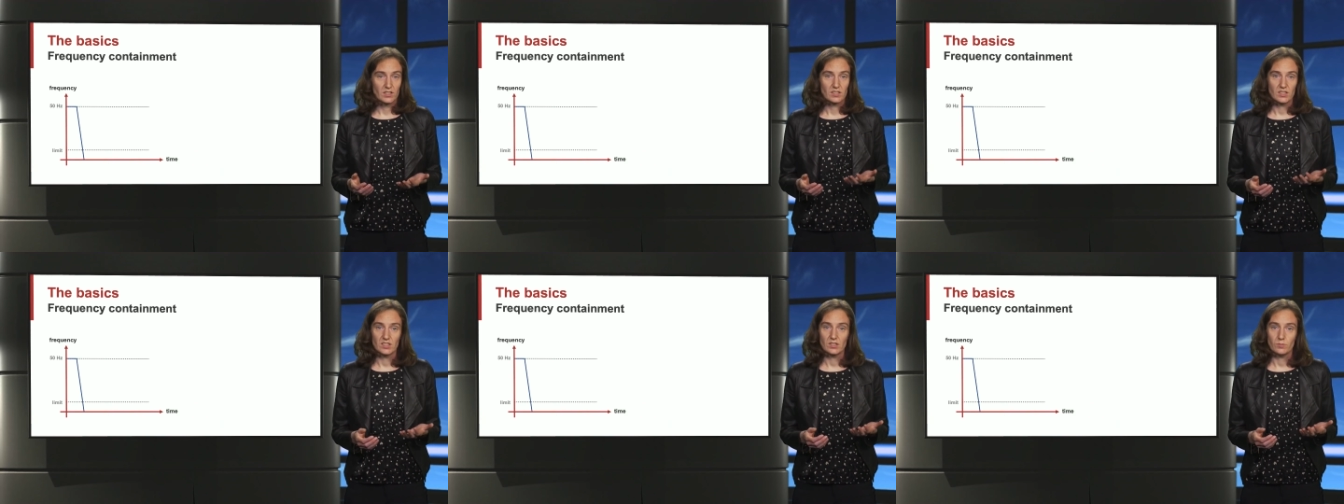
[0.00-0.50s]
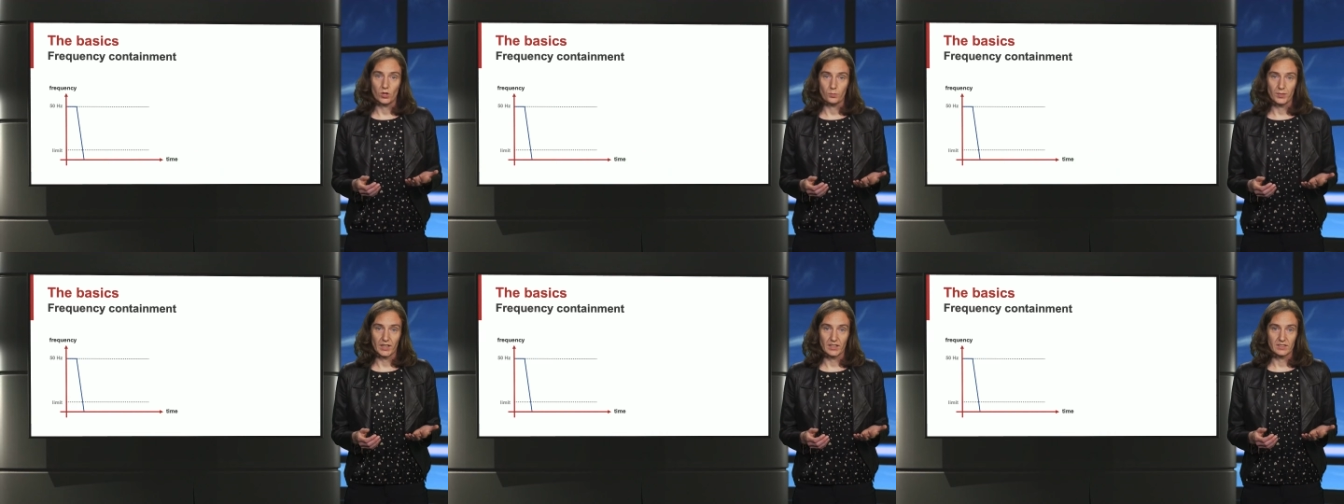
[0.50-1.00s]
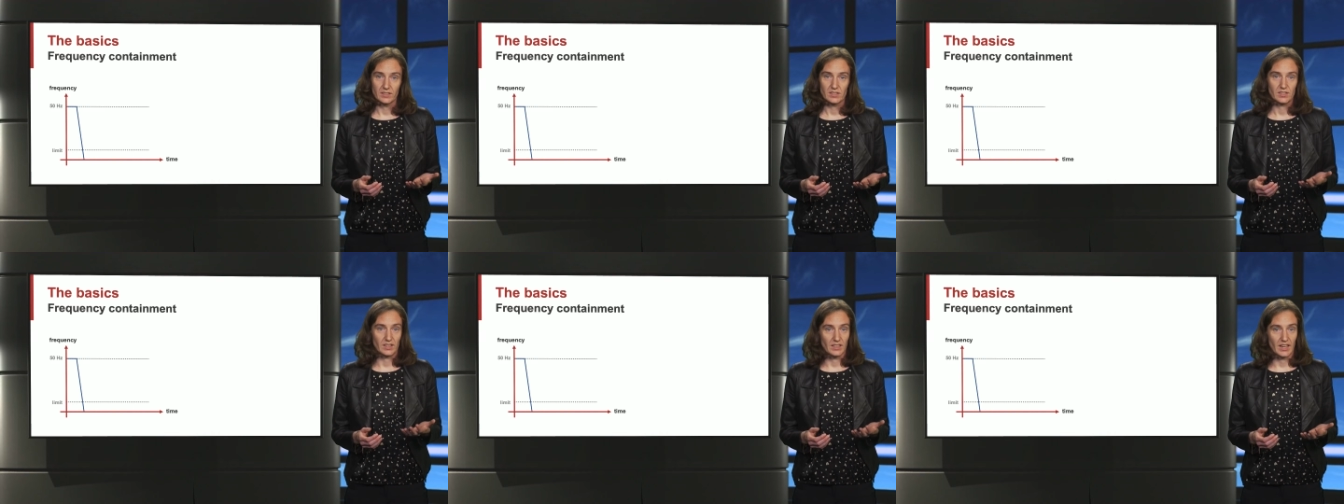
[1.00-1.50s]
system
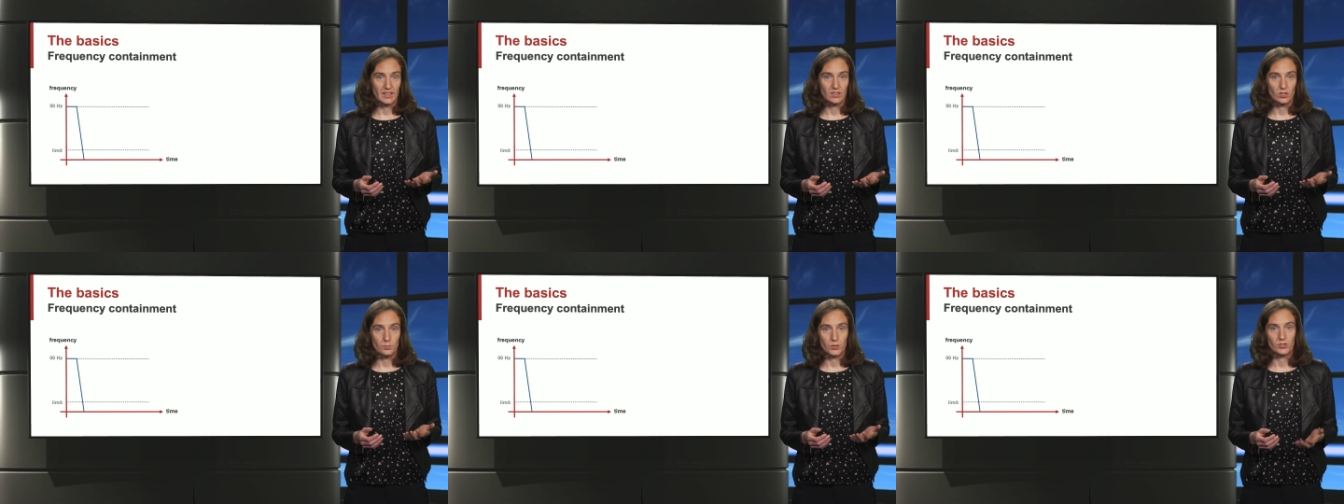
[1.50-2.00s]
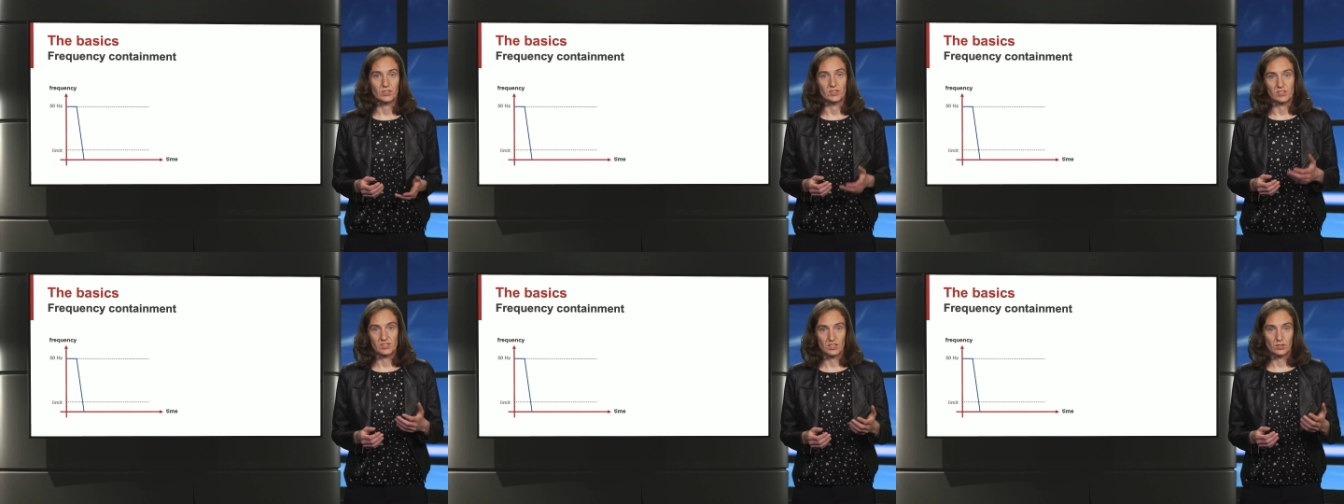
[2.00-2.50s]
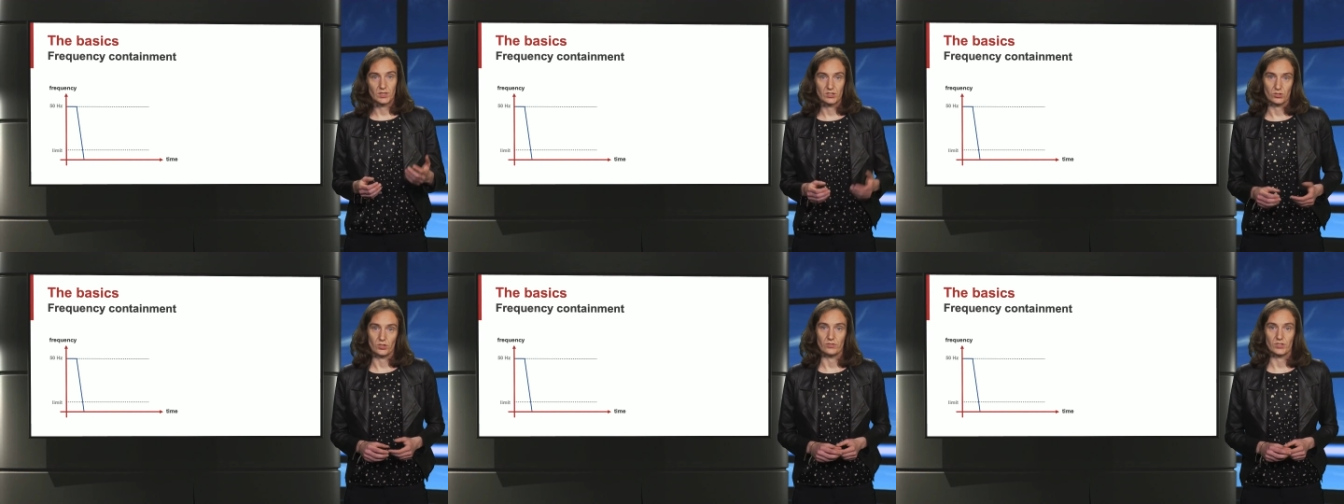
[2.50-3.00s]
operators rely upon ancillary
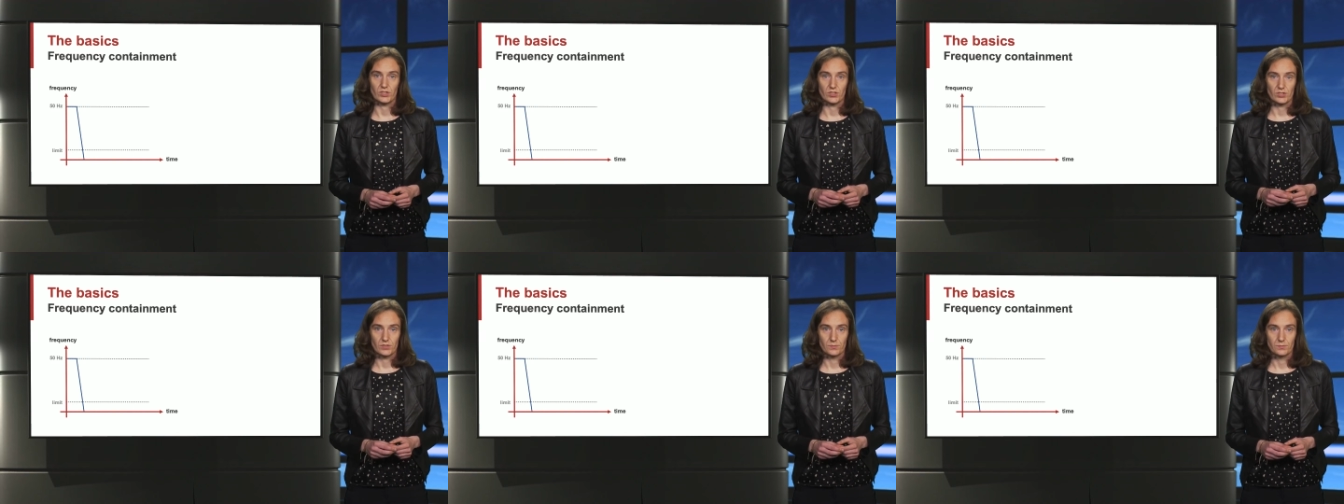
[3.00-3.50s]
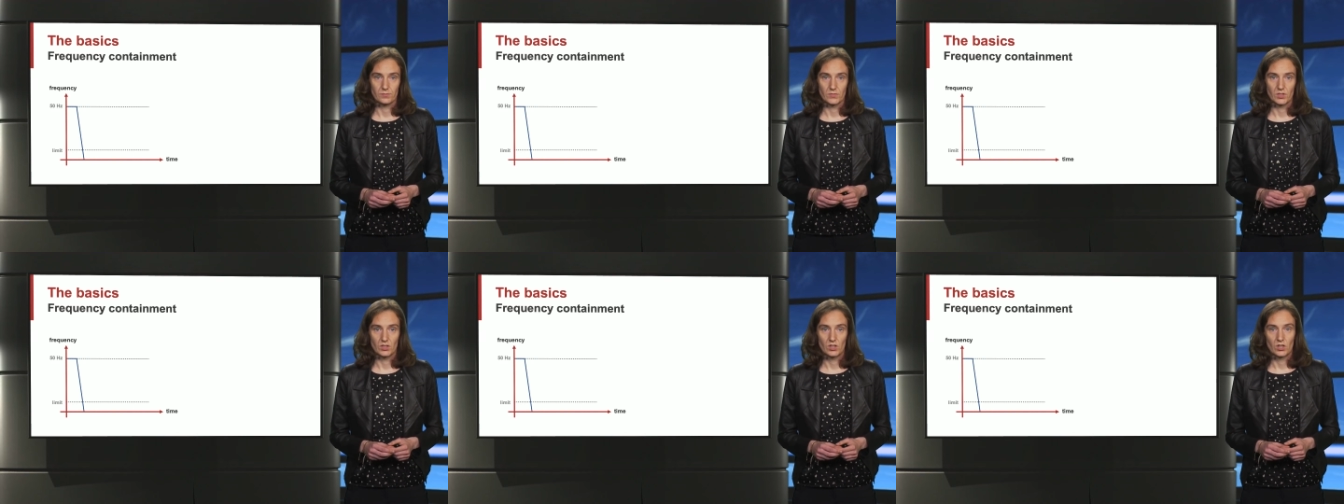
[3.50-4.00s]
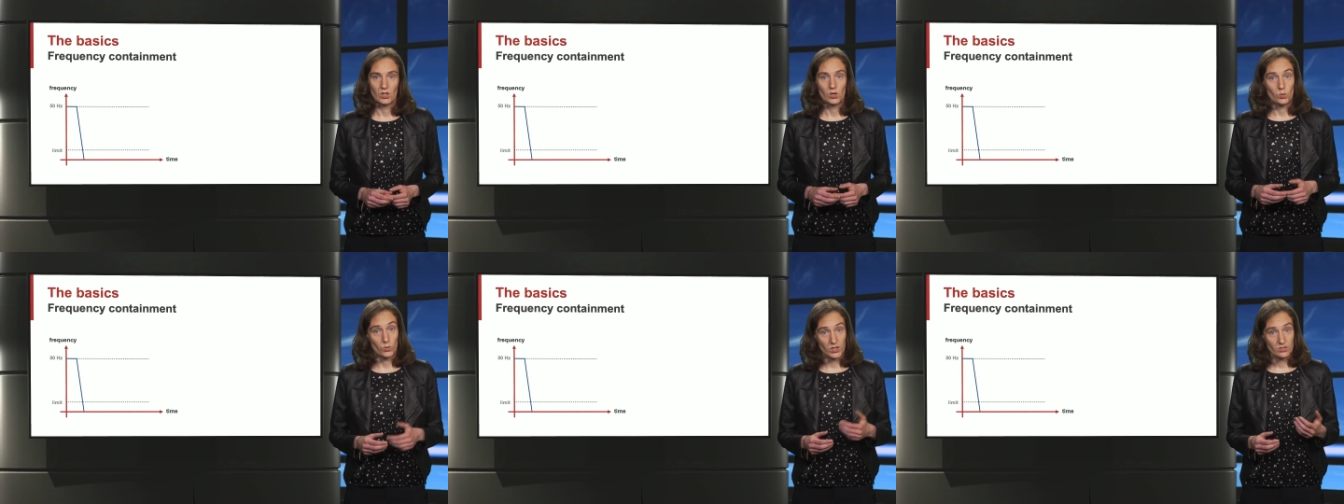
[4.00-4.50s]
services.
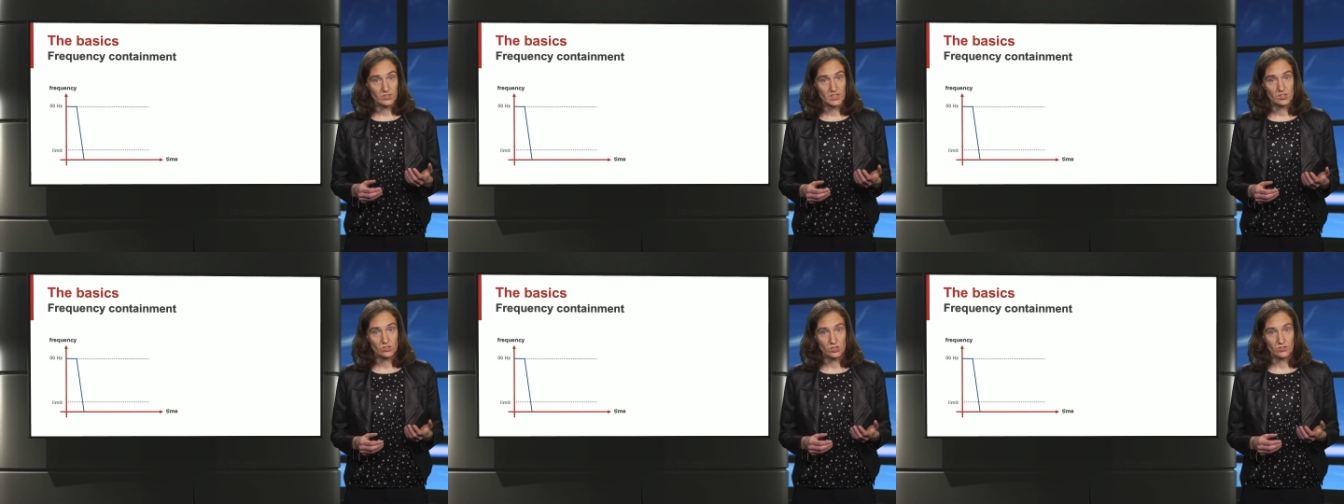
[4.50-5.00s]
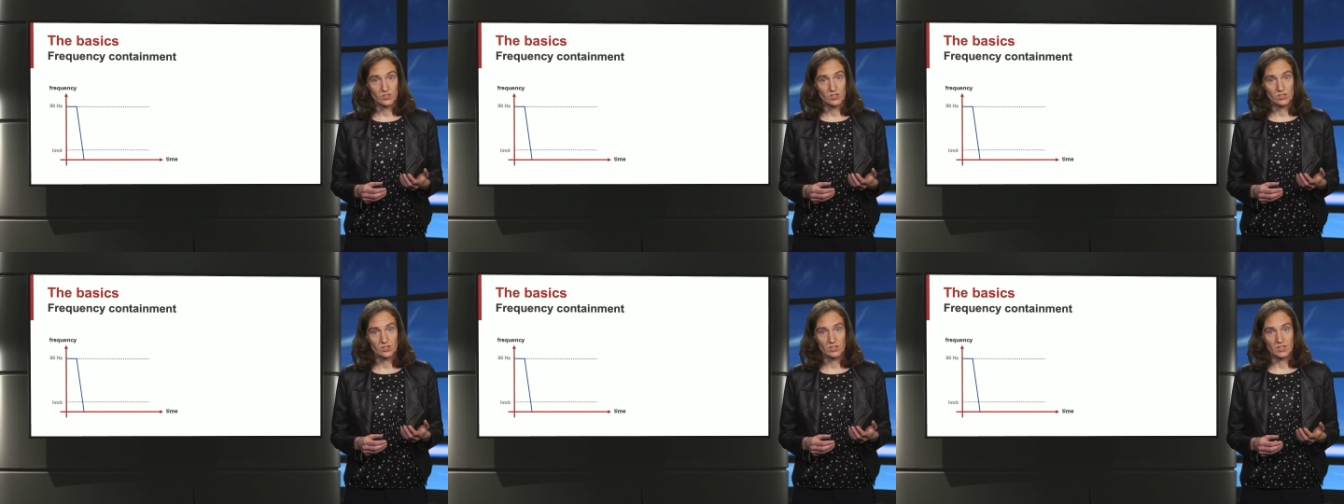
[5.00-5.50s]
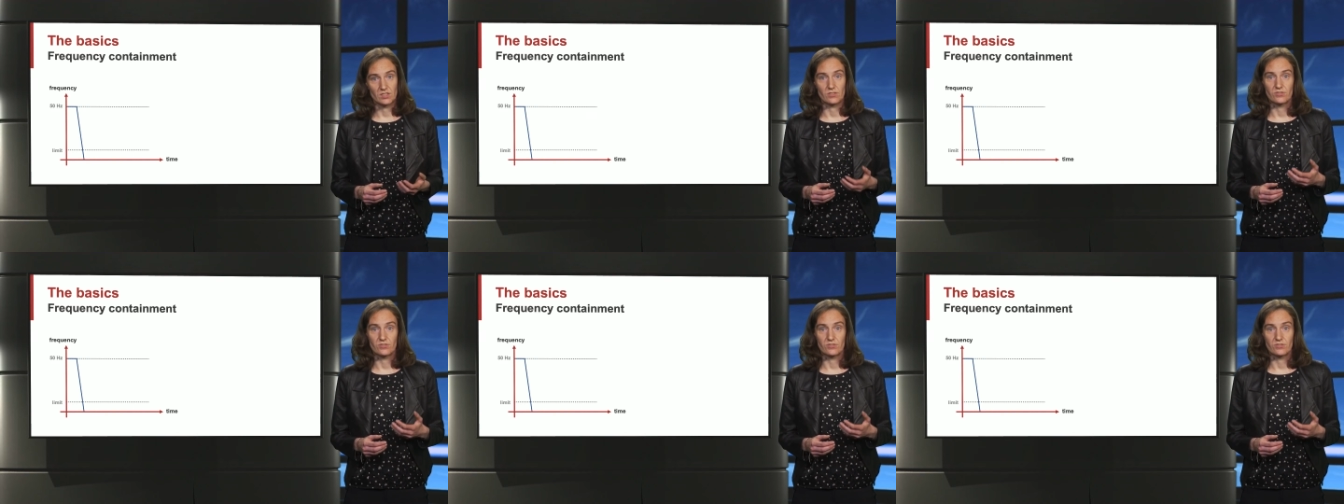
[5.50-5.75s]
One of these services is the